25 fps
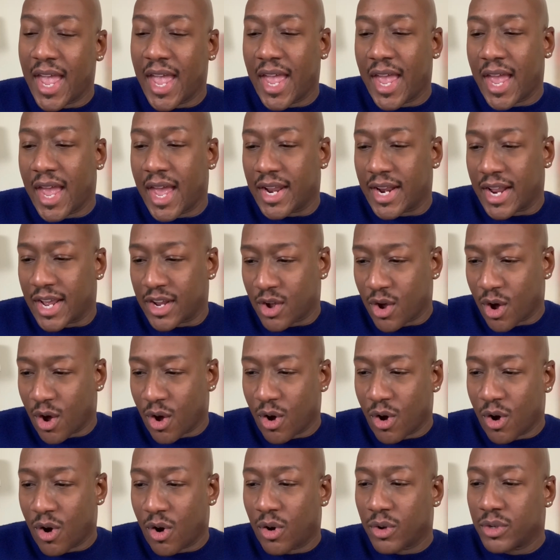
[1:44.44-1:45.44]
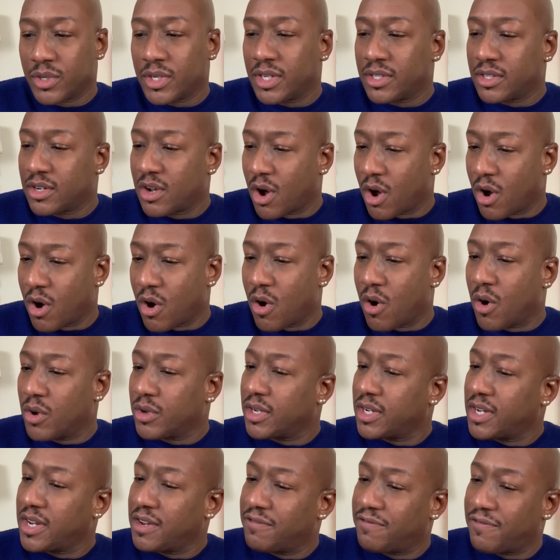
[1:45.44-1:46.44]
And I called,
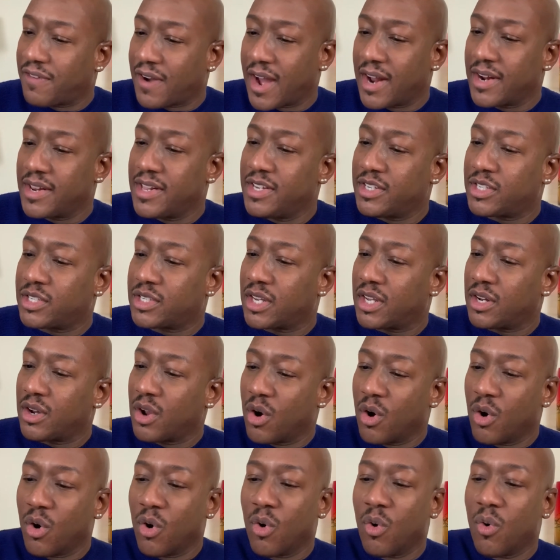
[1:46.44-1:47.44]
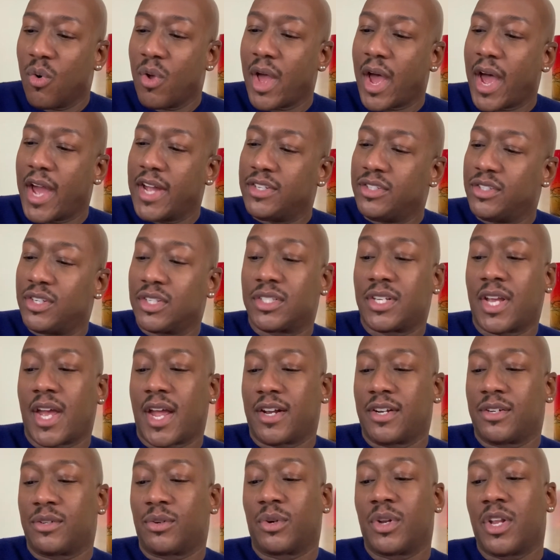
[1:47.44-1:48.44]
and he finally said, oh, I just had
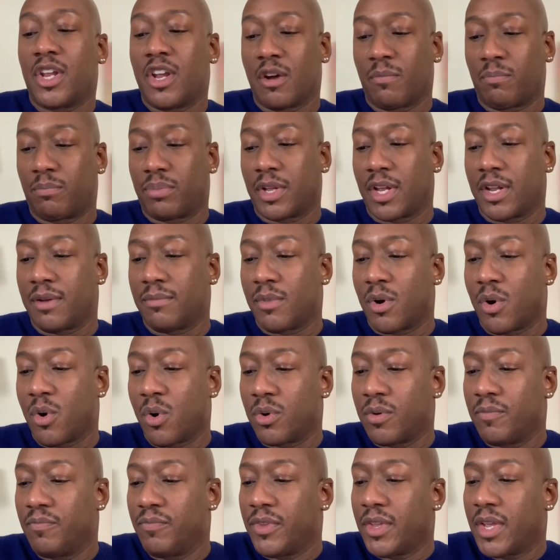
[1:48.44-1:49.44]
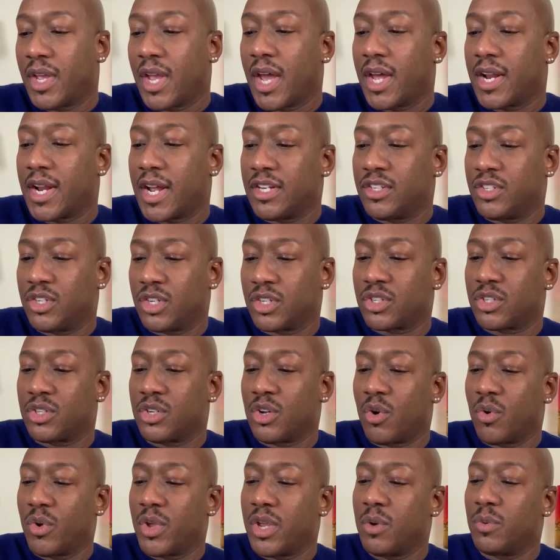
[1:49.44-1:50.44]
it on airplane mode, and I just
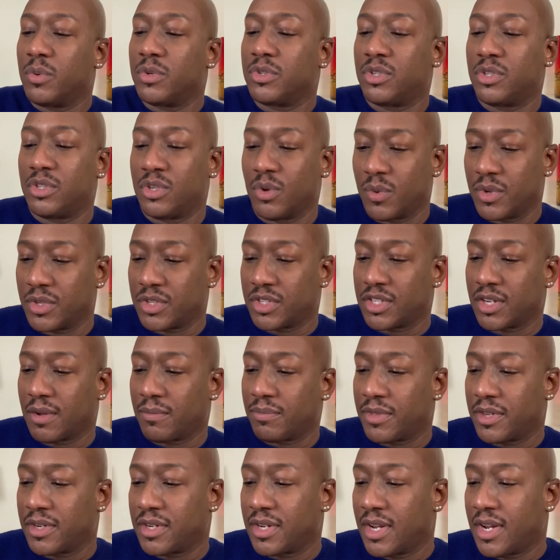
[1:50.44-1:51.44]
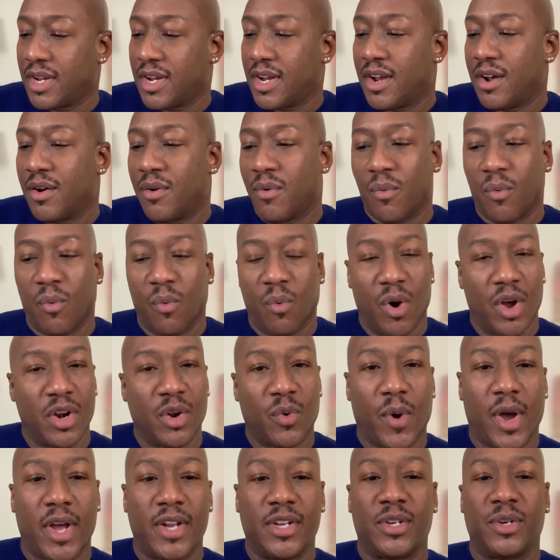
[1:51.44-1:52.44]
know he was doing something. What
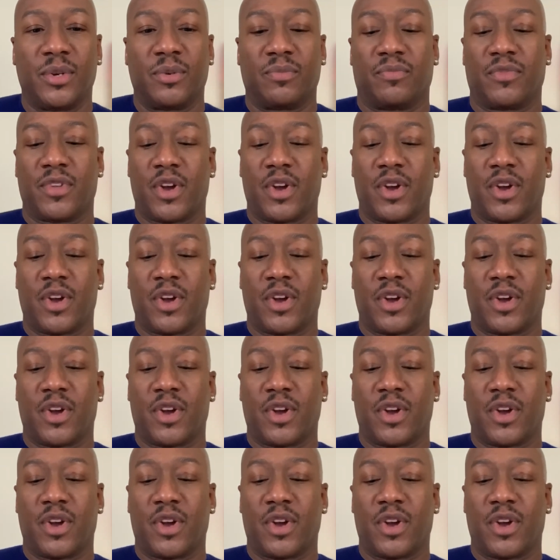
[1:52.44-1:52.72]
do I do?